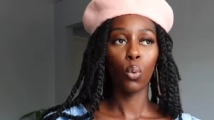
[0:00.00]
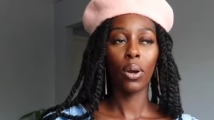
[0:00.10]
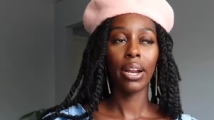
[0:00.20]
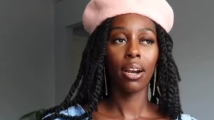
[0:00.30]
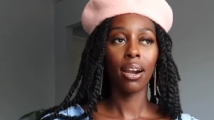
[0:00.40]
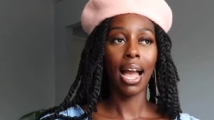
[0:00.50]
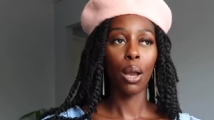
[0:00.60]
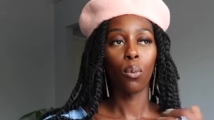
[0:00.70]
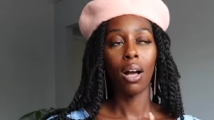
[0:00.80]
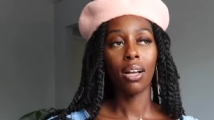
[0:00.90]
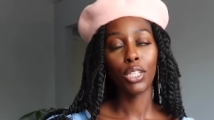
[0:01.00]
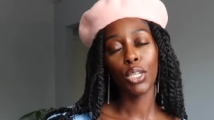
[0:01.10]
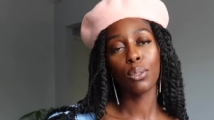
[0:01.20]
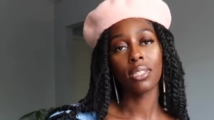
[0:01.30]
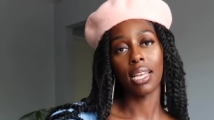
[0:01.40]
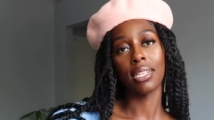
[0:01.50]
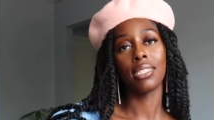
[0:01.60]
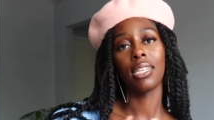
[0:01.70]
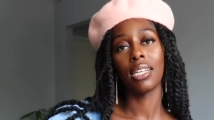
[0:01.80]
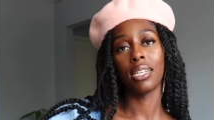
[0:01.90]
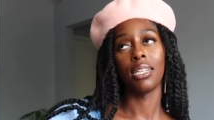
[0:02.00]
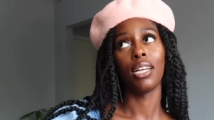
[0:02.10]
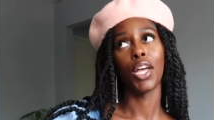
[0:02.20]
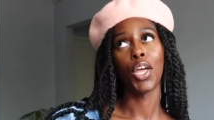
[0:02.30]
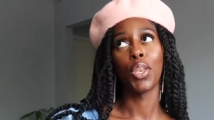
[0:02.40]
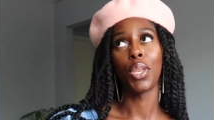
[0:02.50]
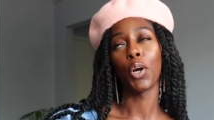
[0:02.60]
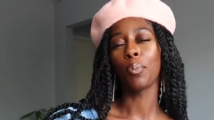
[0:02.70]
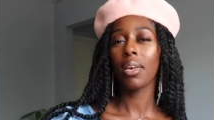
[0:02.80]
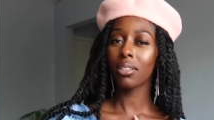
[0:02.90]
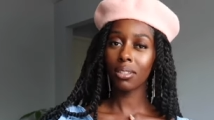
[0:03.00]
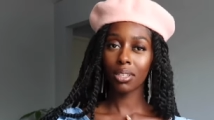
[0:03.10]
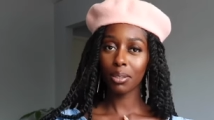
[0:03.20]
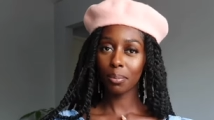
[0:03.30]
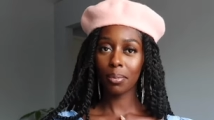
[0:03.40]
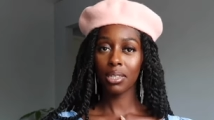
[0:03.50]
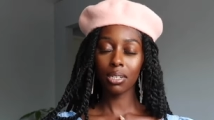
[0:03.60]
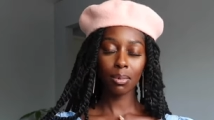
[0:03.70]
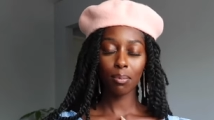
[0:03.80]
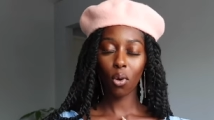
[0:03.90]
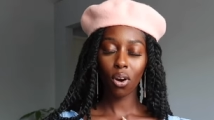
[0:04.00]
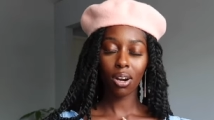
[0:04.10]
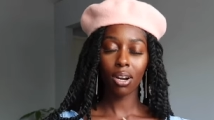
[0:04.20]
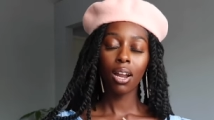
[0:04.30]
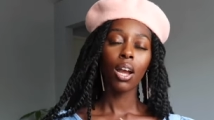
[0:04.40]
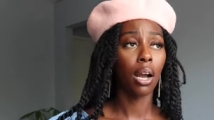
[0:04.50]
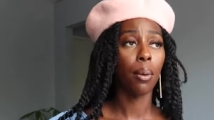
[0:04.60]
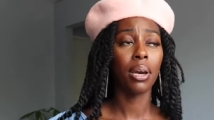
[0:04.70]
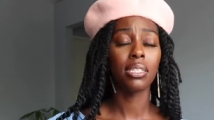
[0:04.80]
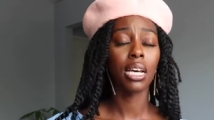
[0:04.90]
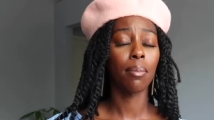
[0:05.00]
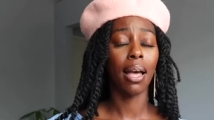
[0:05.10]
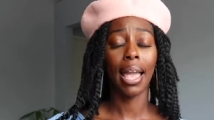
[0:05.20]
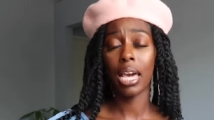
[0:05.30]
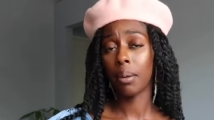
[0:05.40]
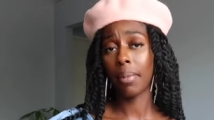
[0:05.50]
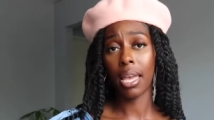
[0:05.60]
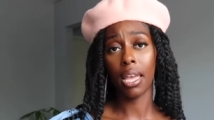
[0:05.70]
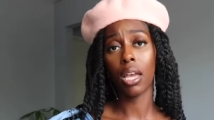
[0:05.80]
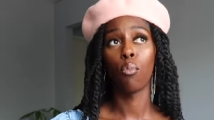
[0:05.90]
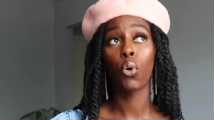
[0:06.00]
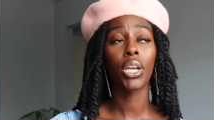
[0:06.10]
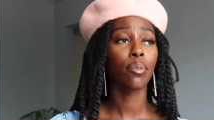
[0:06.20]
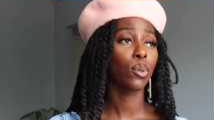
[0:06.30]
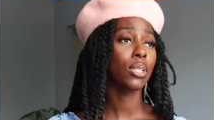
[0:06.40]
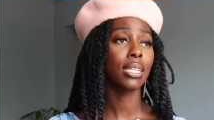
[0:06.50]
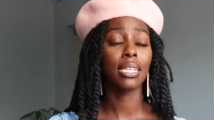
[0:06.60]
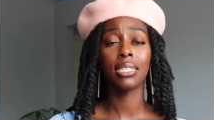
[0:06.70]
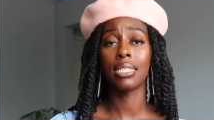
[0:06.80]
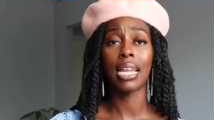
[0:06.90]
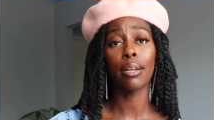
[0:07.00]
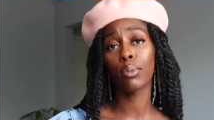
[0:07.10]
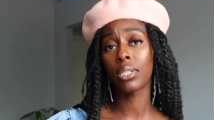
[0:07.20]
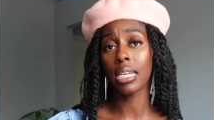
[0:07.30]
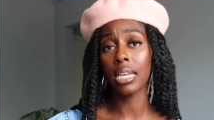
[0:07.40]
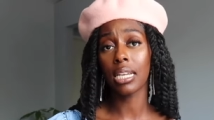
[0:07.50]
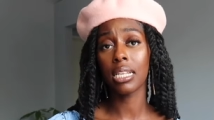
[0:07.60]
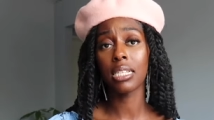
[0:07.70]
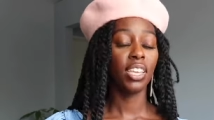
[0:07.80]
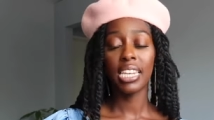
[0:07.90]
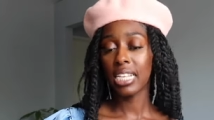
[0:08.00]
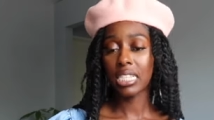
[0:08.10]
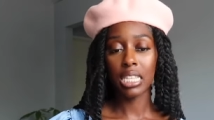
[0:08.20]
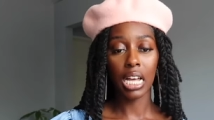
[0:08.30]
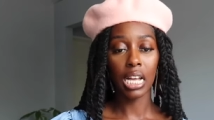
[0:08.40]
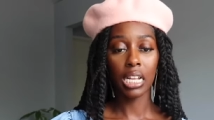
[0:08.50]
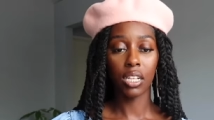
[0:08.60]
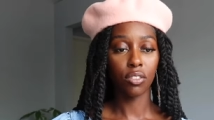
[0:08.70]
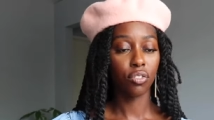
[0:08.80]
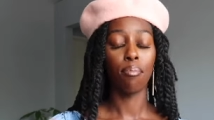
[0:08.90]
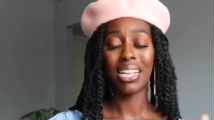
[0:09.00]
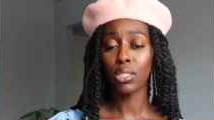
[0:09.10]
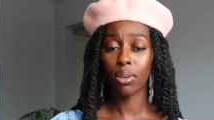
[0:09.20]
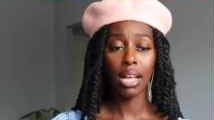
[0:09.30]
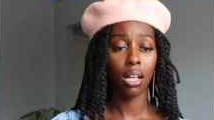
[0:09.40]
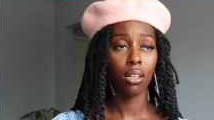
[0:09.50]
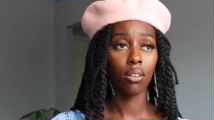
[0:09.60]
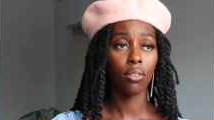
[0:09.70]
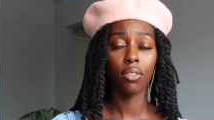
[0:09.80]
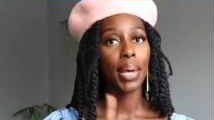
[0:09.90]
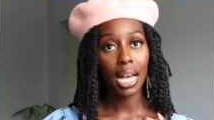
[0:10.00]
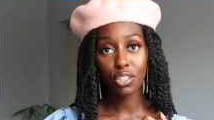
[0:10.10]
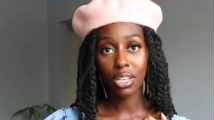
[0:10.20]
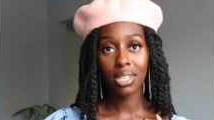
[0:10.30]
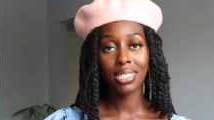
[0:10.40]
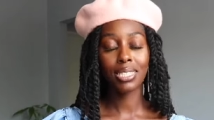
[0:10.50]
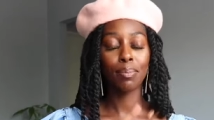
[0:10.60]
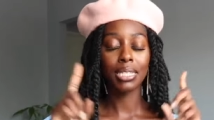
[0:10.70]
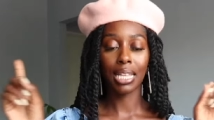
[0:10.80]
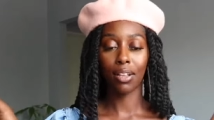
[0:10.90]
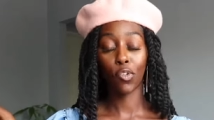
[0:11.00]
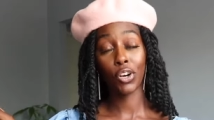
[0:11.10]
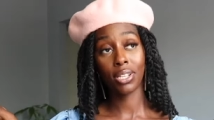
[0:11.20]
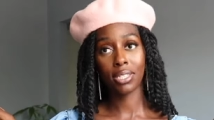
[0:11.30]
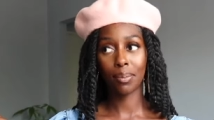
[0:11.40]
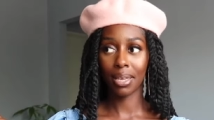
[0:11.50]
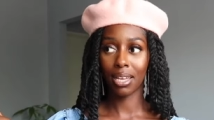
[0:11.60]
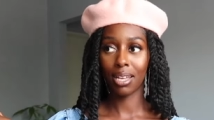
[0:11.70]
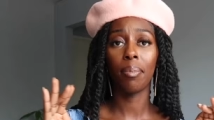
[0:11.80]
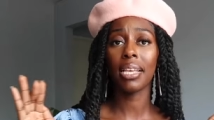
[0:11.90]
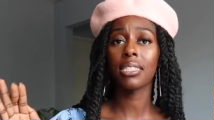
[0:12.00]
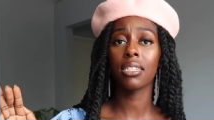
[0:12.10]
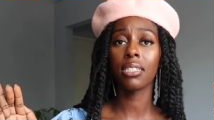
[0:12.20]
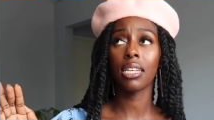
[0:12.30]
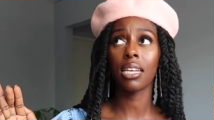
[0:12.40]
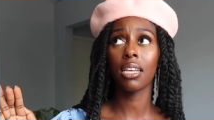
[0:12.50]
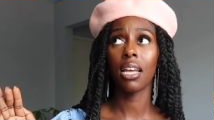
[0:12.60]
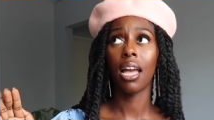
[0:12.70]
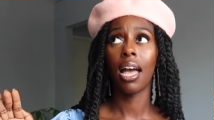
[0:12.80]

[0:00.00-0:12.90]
where I want you to get to know me a little, a little bit more. I want to talk about anime, morning routines, night routines, fitness stuff, mental health, pageants, Miss California is coming up. Basically,